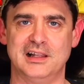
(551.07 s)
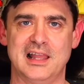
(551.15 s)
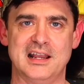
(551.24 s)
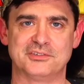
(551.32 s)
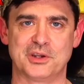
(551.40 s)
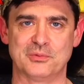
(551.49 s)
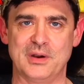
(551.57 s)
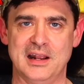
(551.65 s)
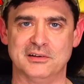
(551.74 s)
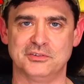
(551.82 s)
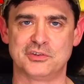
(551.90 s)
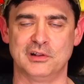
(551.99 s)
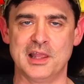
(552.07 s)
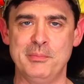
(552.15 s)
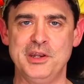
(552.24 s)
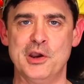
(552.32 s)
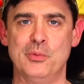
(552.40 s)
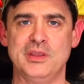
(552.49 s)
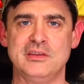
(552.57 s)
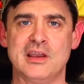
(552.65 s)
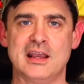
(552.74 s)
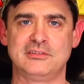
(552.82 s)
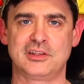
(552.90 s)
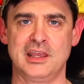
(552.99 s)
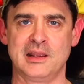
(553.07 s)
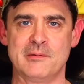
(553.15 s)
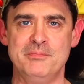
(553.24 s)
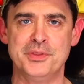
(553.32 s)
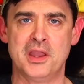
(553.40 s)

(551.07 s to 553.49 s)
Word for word: Alaska round. So let me know what you guys think.